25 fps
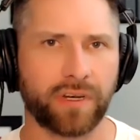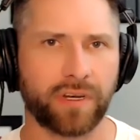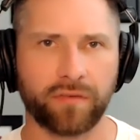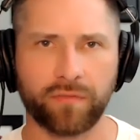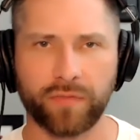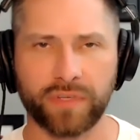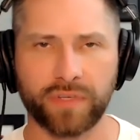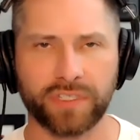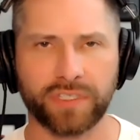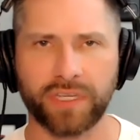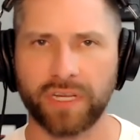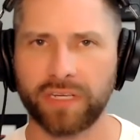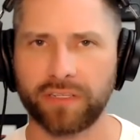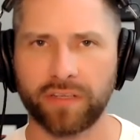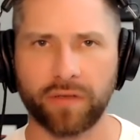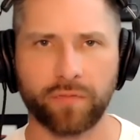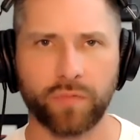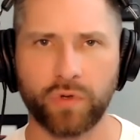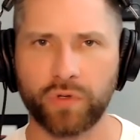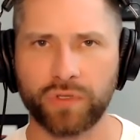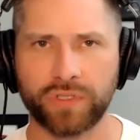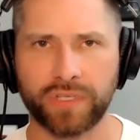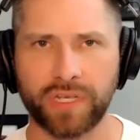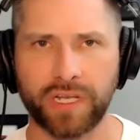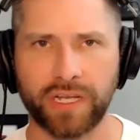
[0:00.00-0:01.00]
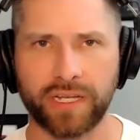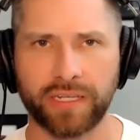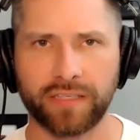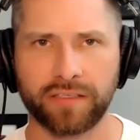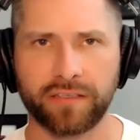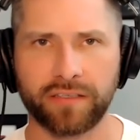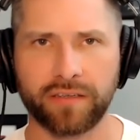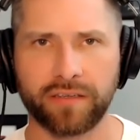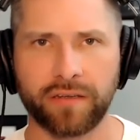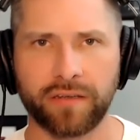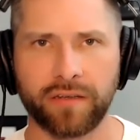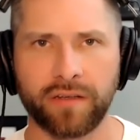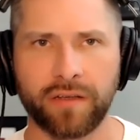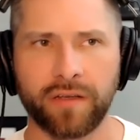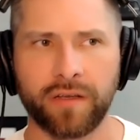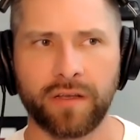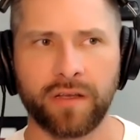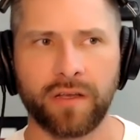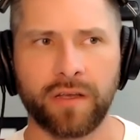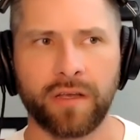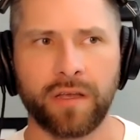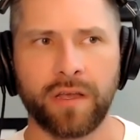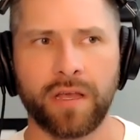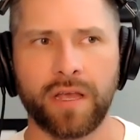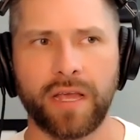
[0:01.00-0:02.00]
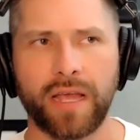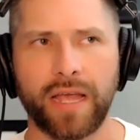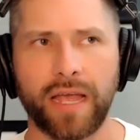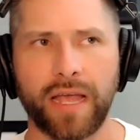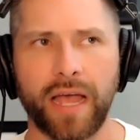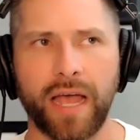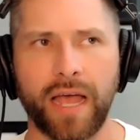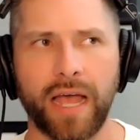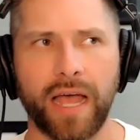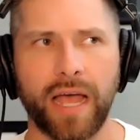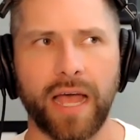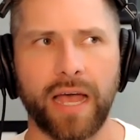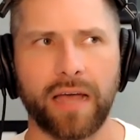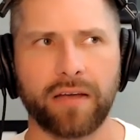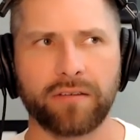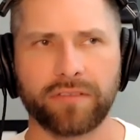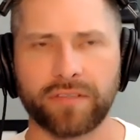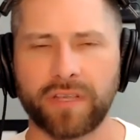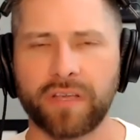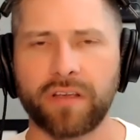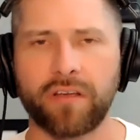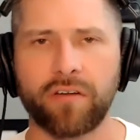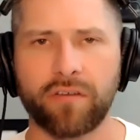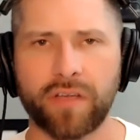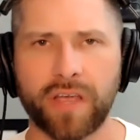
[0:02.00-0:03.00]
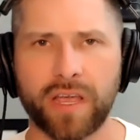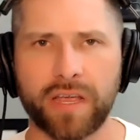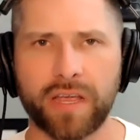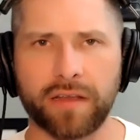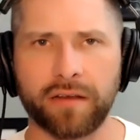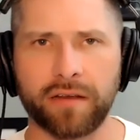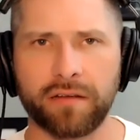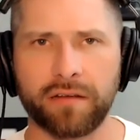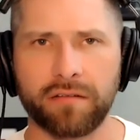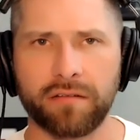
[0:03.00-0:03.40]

mistakes on both sides. I was like, okay,